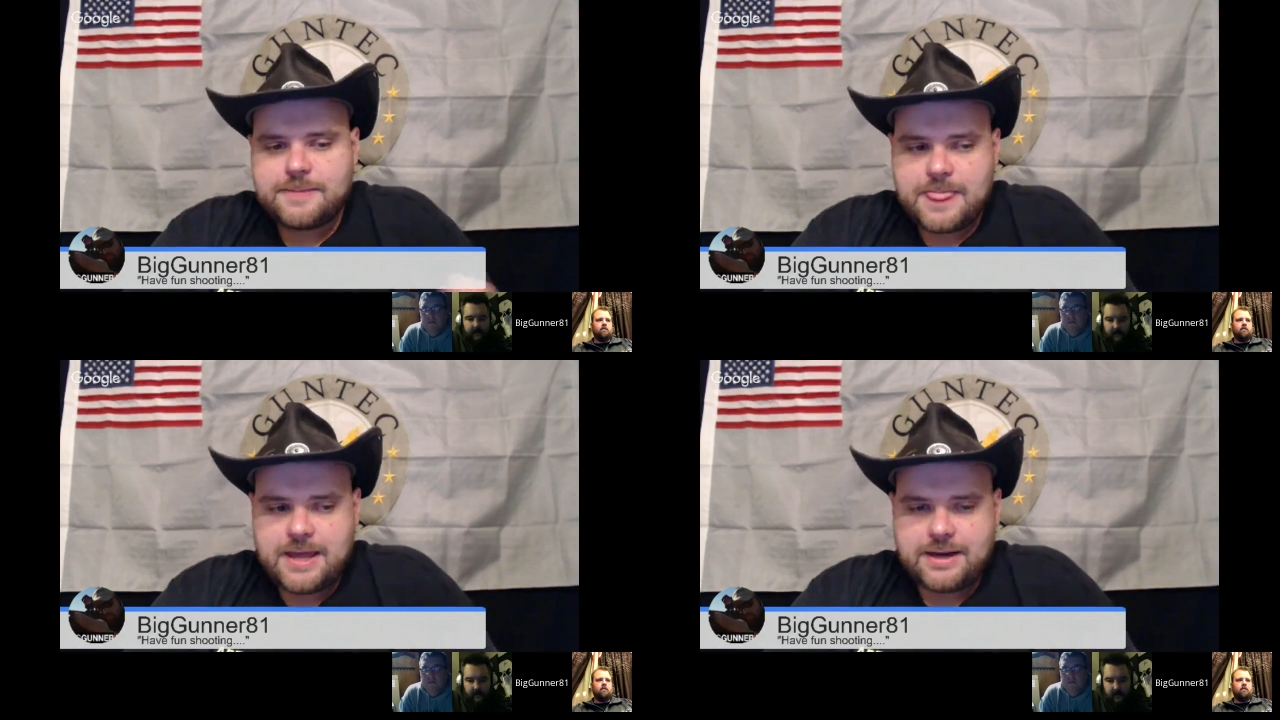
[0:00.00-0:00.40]

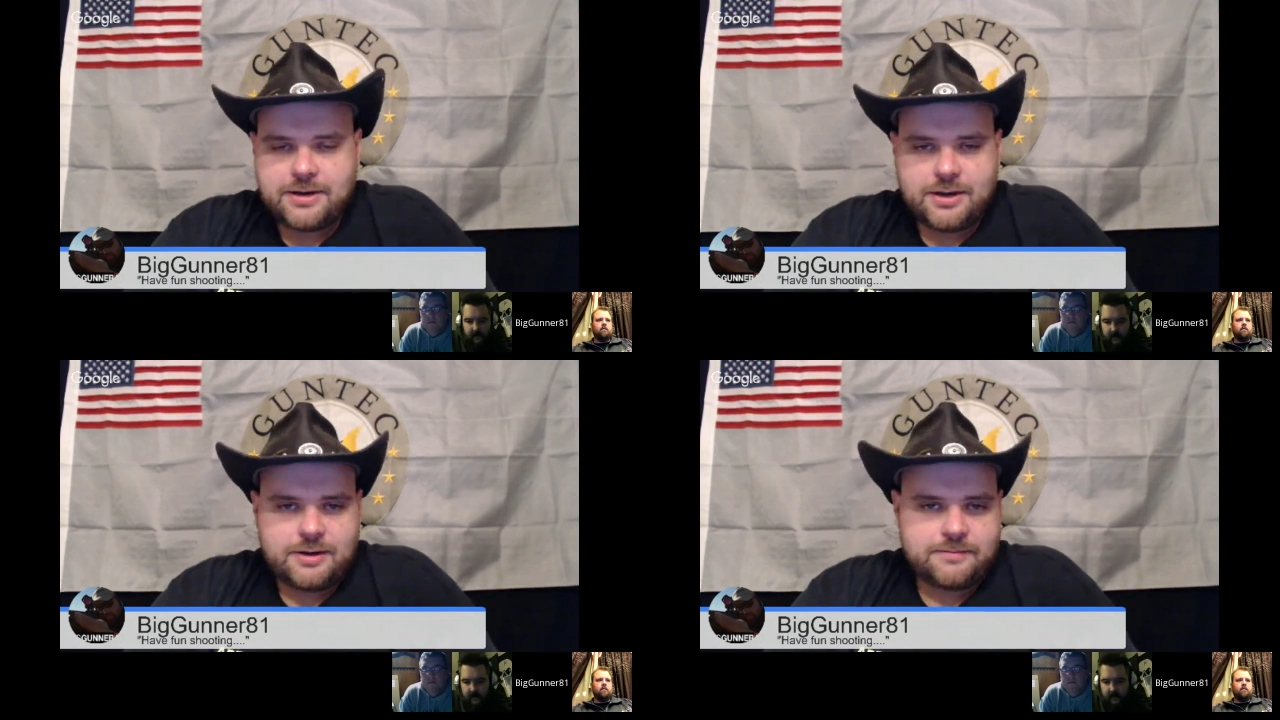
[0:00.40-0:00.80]
And
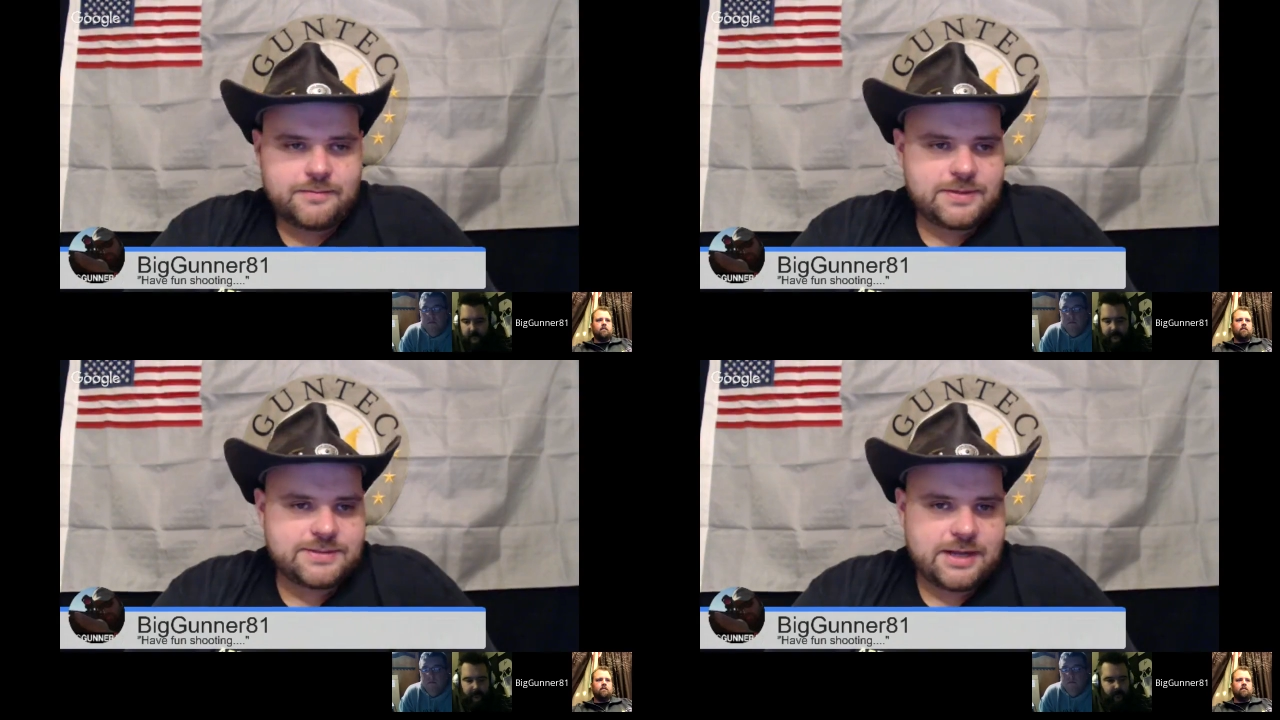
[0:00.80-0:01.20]

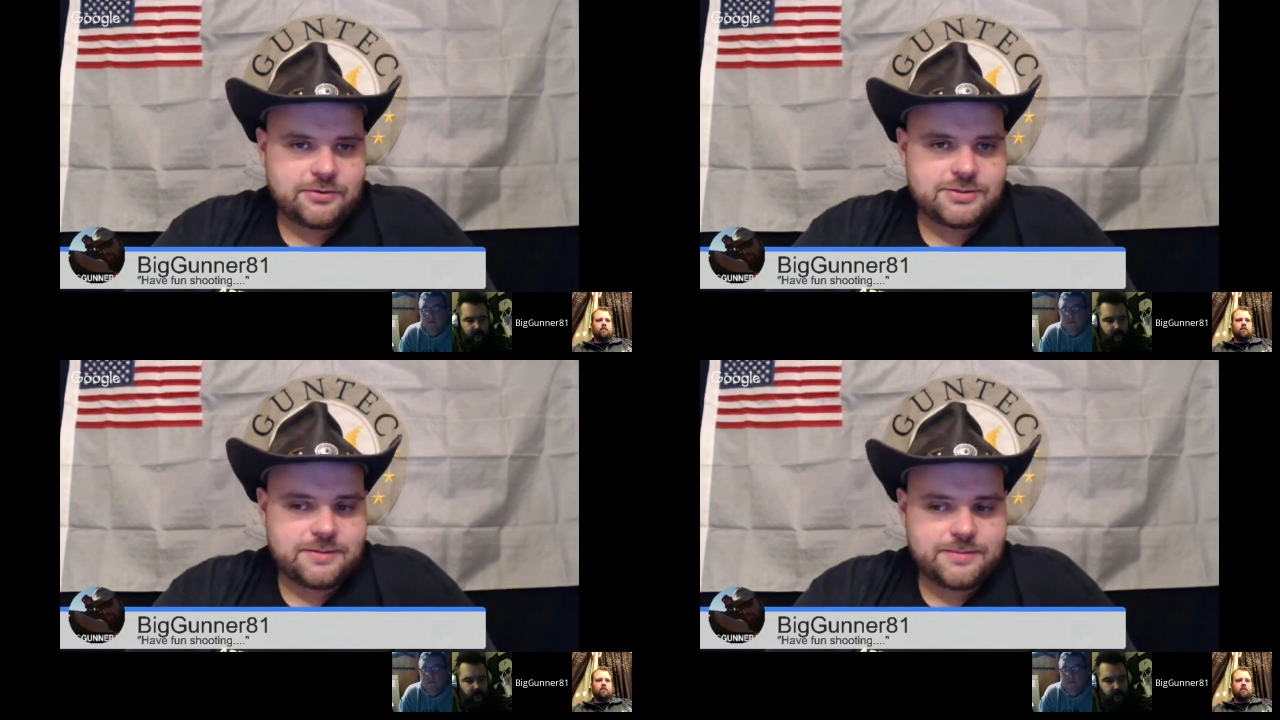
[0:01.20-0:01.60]
as I
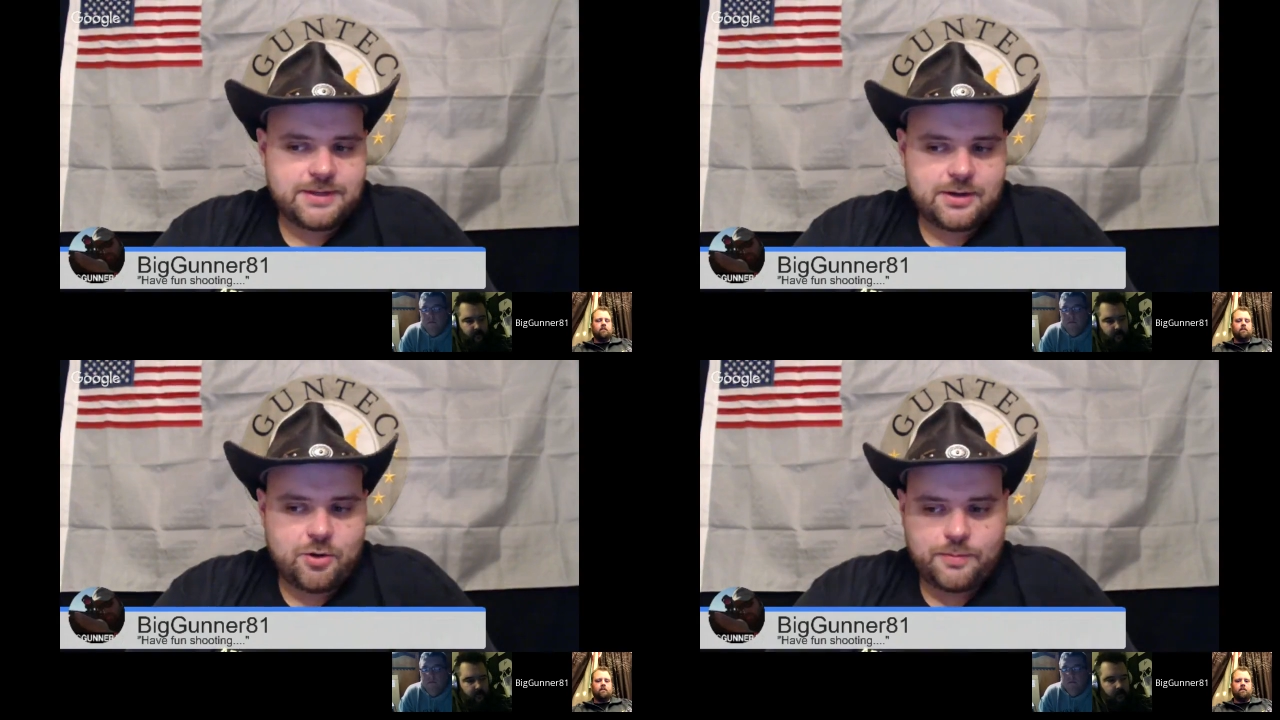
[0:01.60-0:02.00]
learn something,
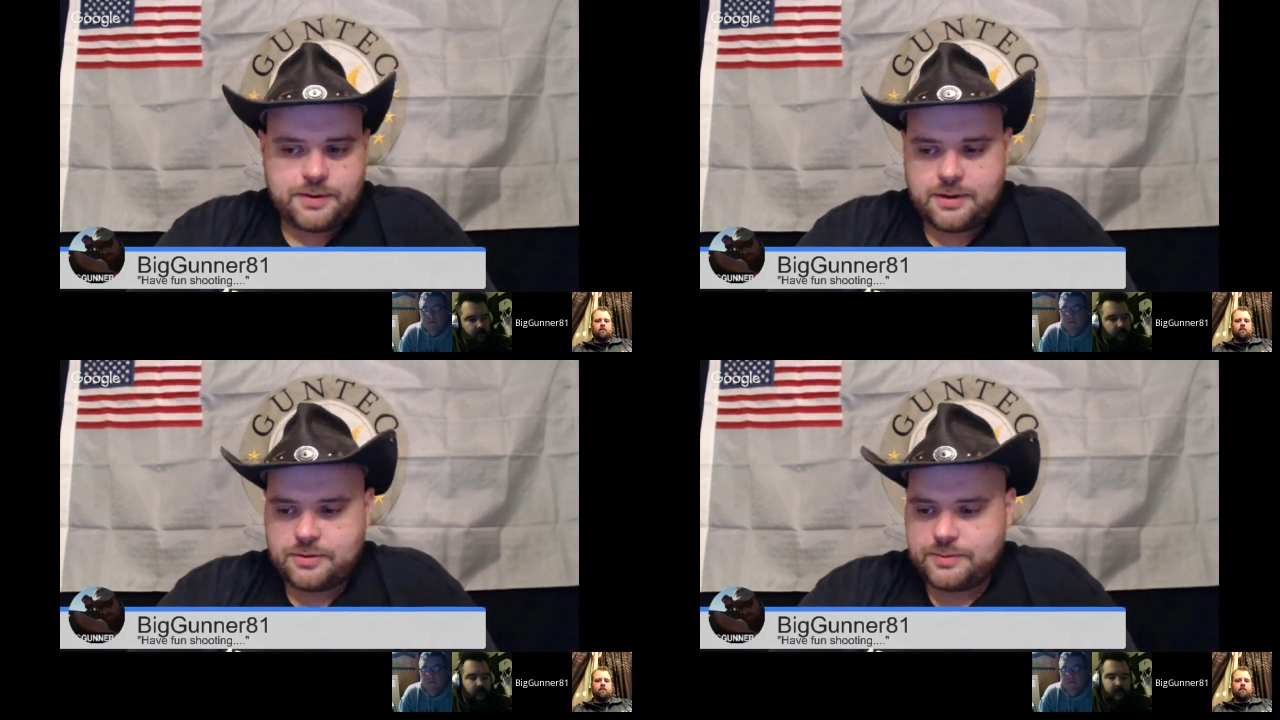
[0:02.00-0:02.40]
I hope
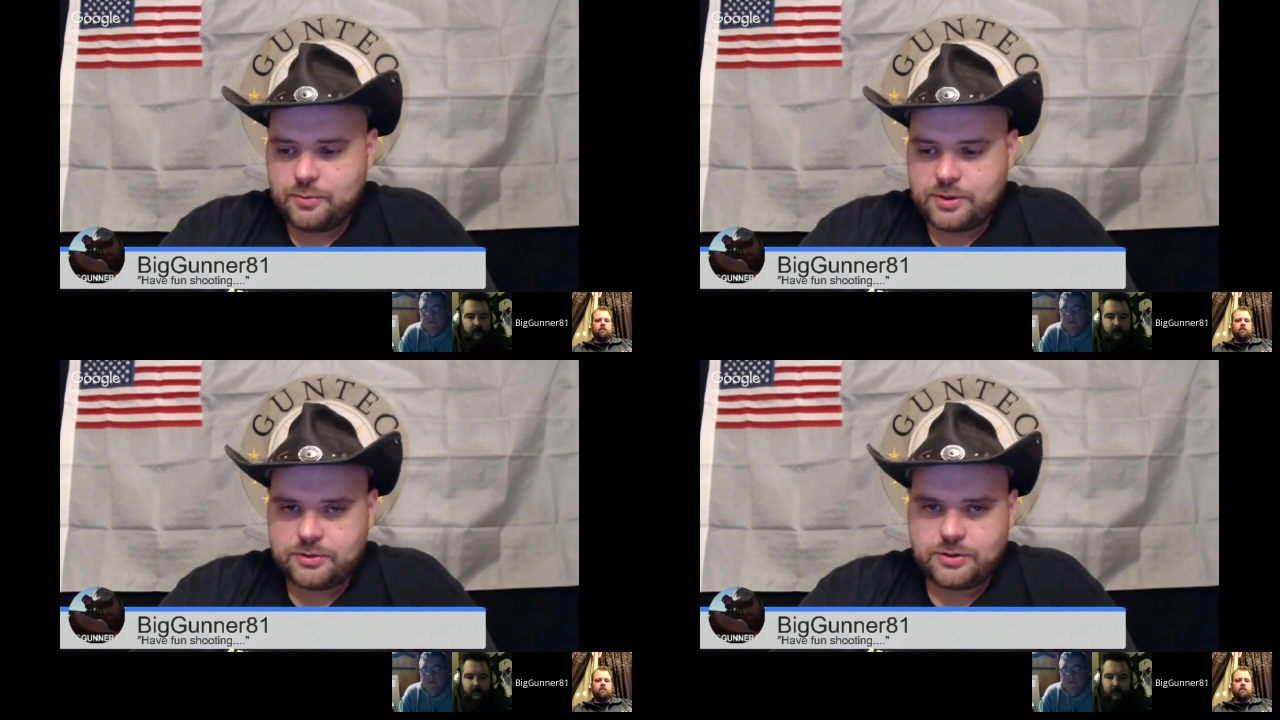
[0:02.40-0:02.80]
that other people
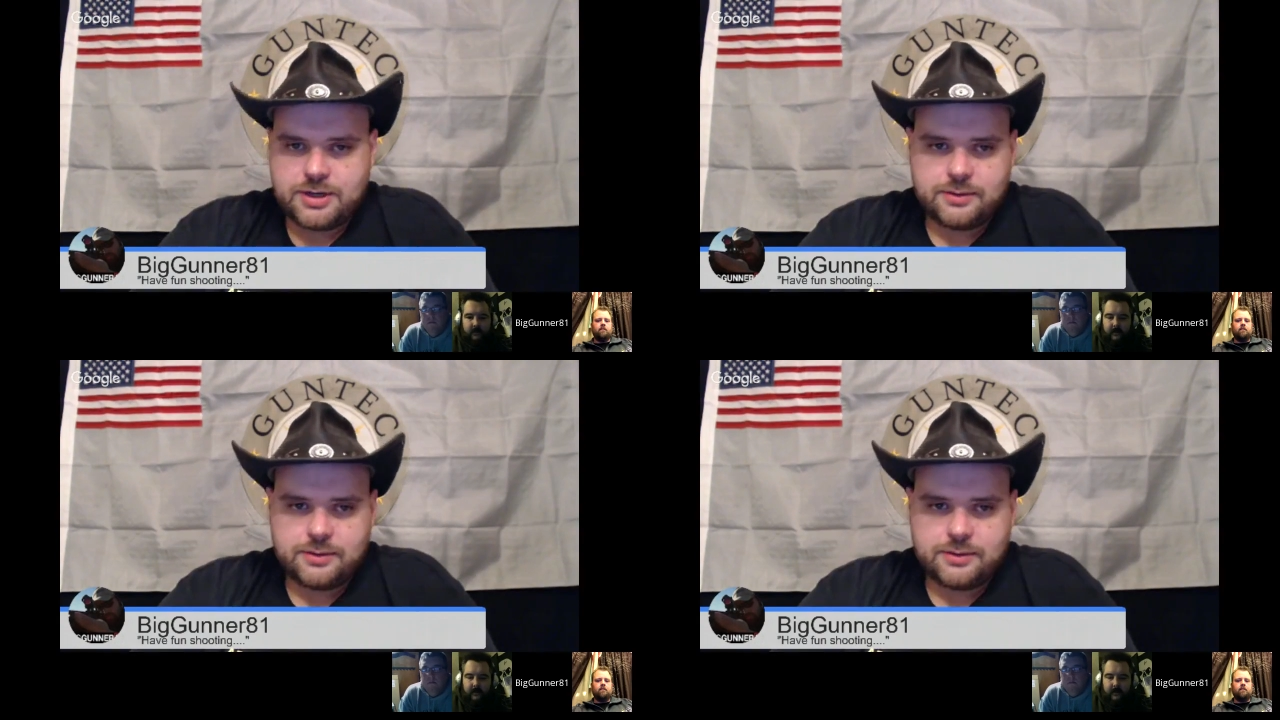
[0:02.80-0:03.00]
can learn it.